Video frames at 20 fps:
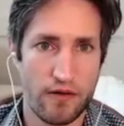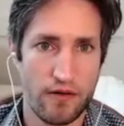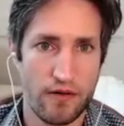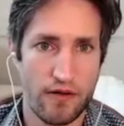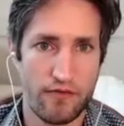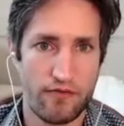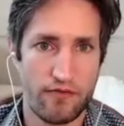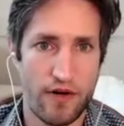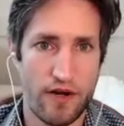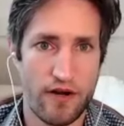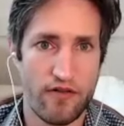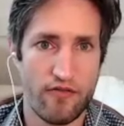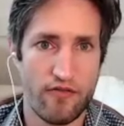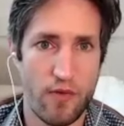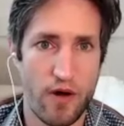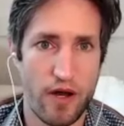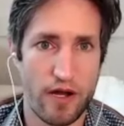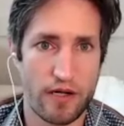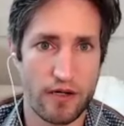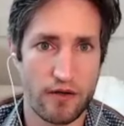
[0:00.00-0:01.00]
a friend of
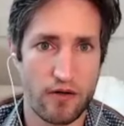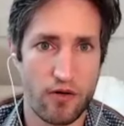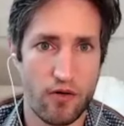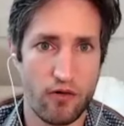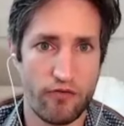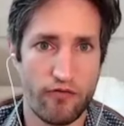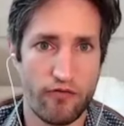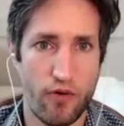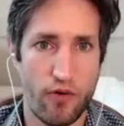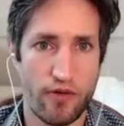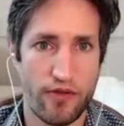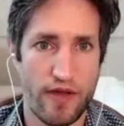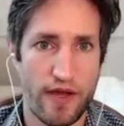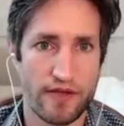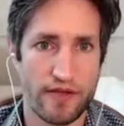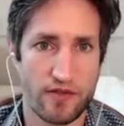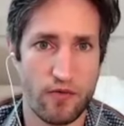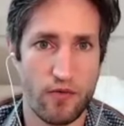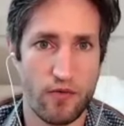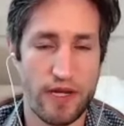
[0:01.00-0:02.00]
mine, called
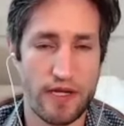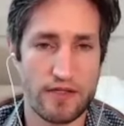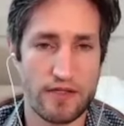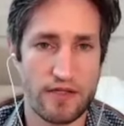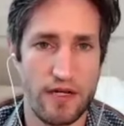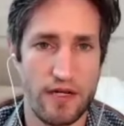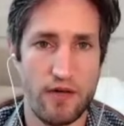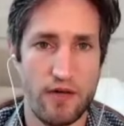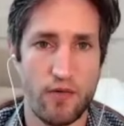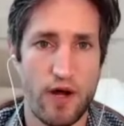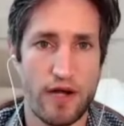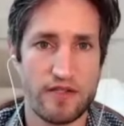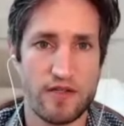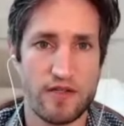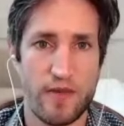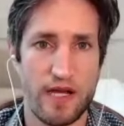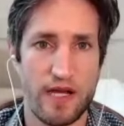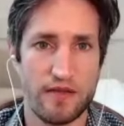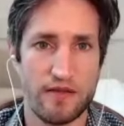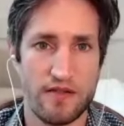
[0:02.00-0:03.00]
4,000 Weeks, and he writes
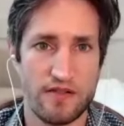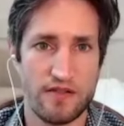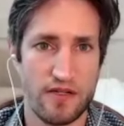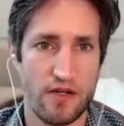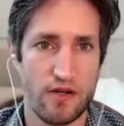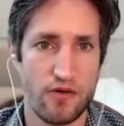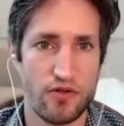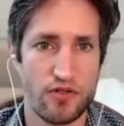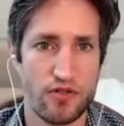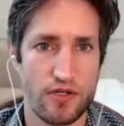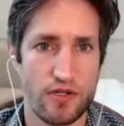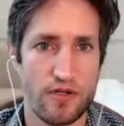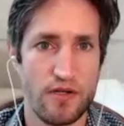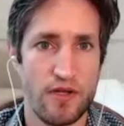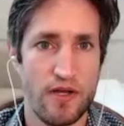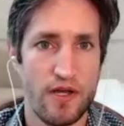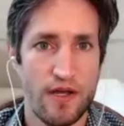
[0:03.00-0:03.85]
about this illusion.